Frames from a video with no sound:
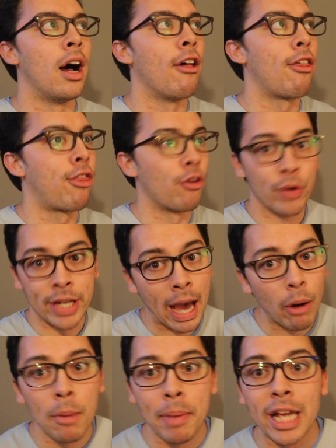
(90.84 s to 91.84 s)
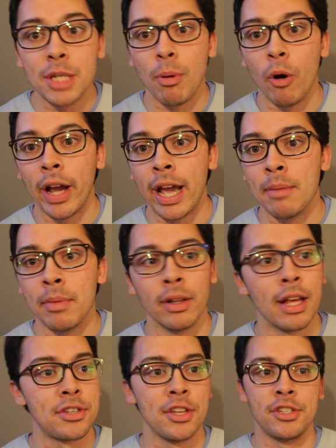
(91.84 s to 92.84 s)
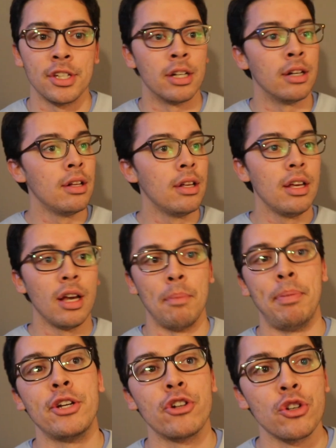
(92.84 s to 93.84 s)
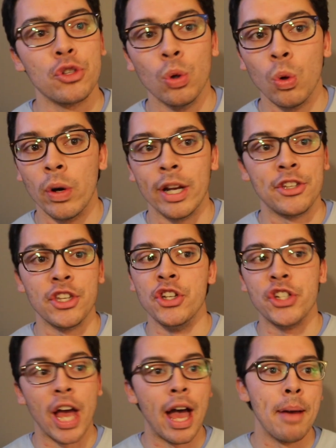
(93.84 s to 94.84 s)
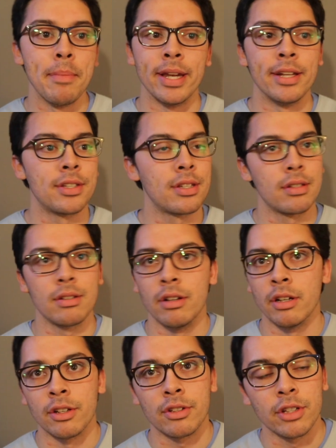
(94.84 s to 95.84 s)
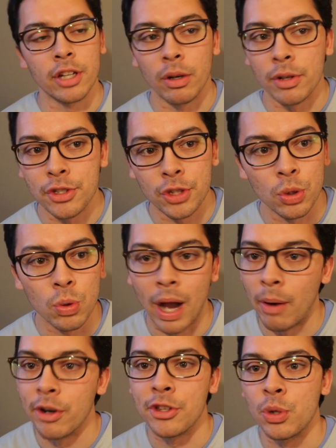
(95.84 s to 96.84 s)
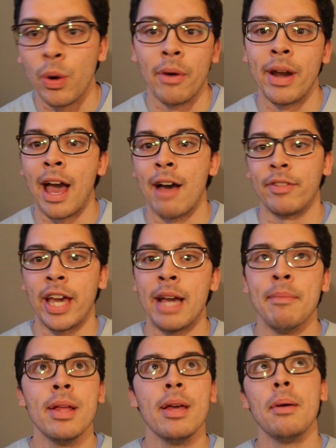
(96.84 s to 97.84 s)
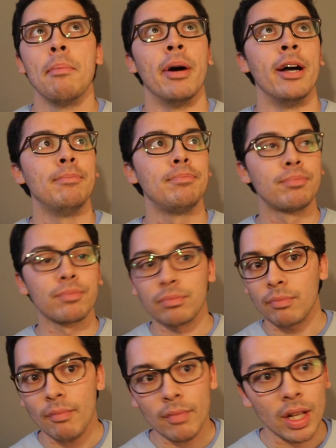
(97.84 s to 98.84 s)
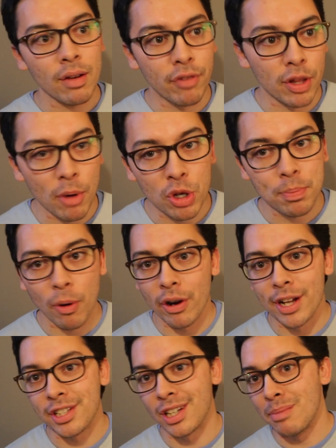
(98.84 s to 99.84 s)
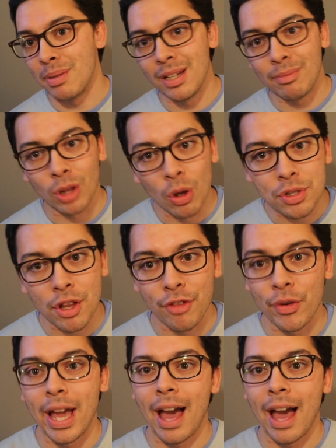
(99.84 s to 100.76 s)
3 hour baseball game, unless it's a pitcher's duel and it's a gem and it's a 2 hour to 2 hour and a half game. But for the most part, it's going to be close to 3